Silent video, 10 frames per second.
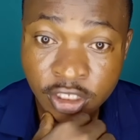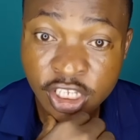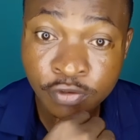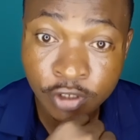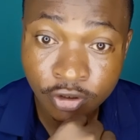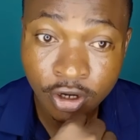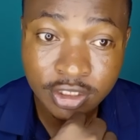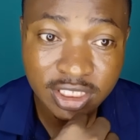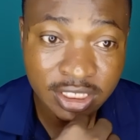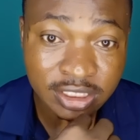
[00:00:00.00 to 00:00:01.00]
He will
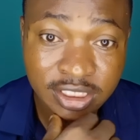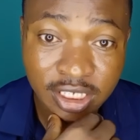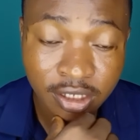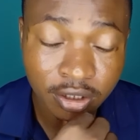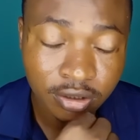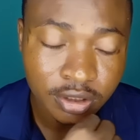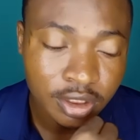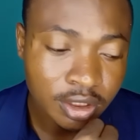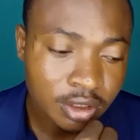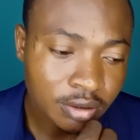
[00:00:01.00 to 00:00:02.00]
rot in jail.
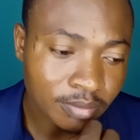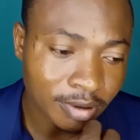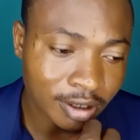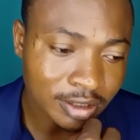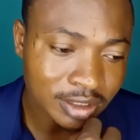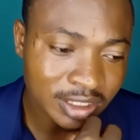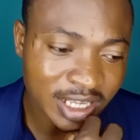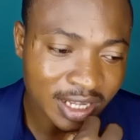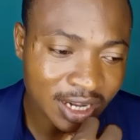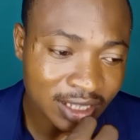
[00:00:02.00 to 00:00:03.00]
But
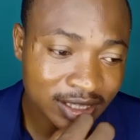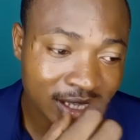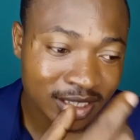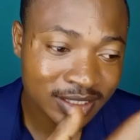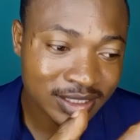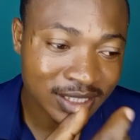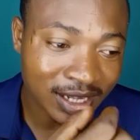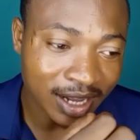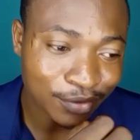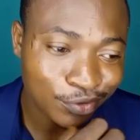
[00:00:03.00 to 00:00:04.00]
there are things
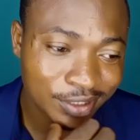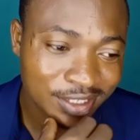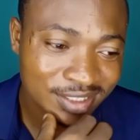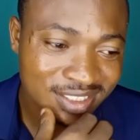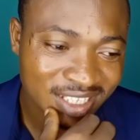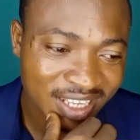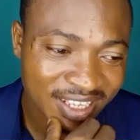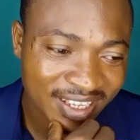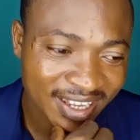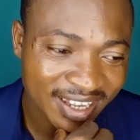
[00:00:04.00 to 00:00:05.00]
that I wouldn't
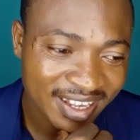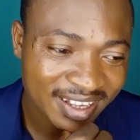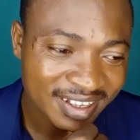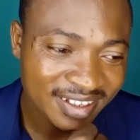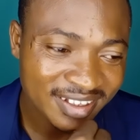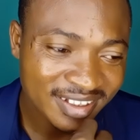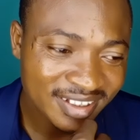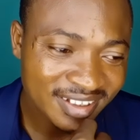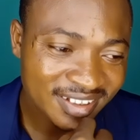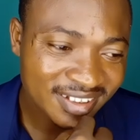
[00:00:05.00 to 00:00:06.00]
say here.
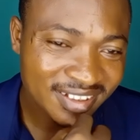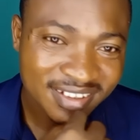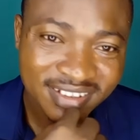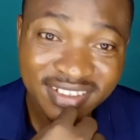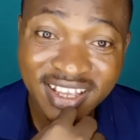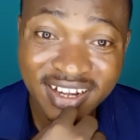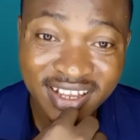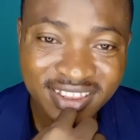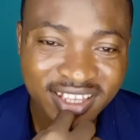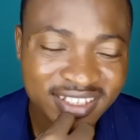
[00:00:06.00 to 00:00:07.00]
There
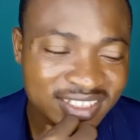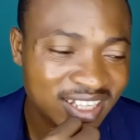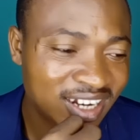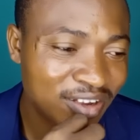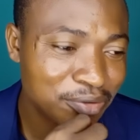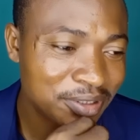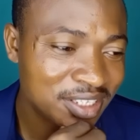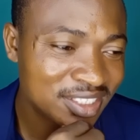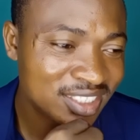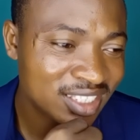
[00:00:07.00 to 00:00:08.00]
are things that I
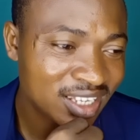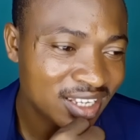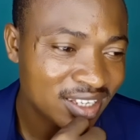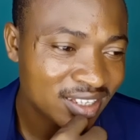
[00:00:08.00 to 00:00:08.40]
wouldn't say.